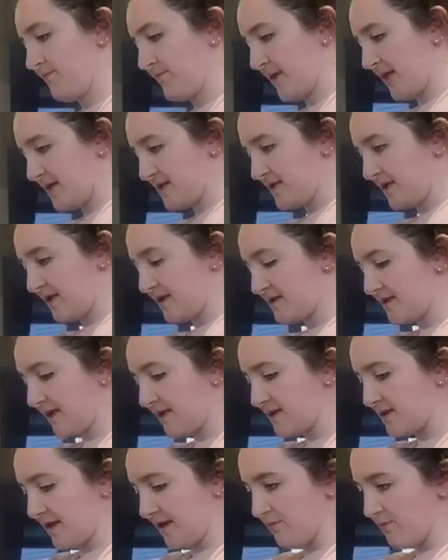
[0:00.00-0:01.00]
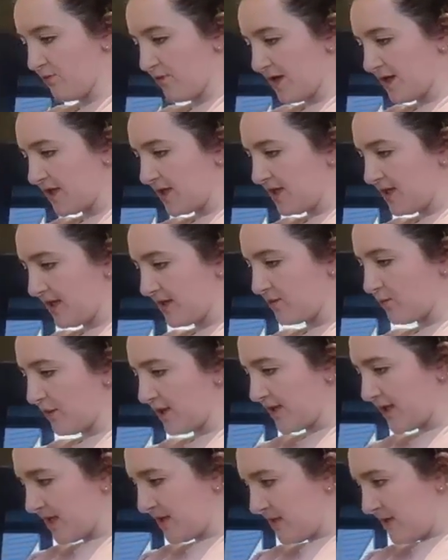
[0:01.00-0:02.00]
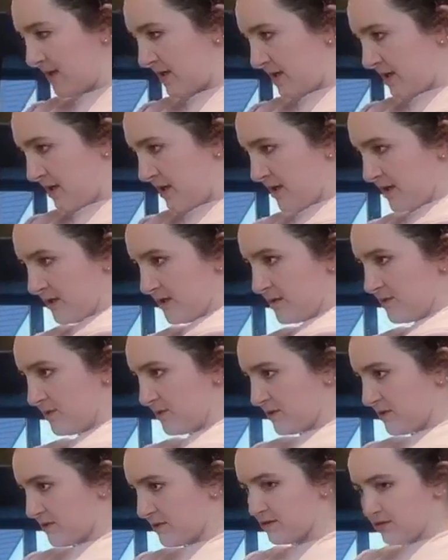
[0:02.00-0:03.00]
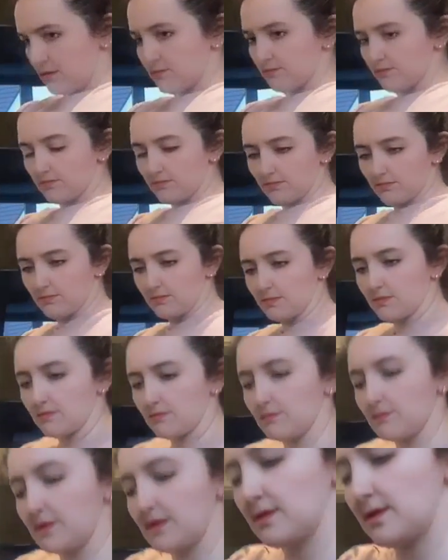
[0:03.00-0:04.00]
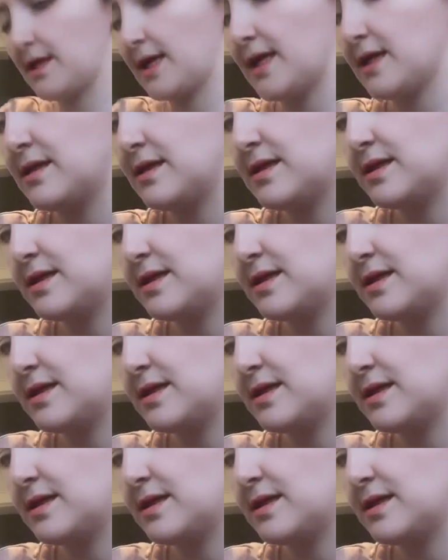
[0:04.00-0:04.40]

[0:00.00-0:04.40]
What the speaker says: As I said, I'm ready and willing to get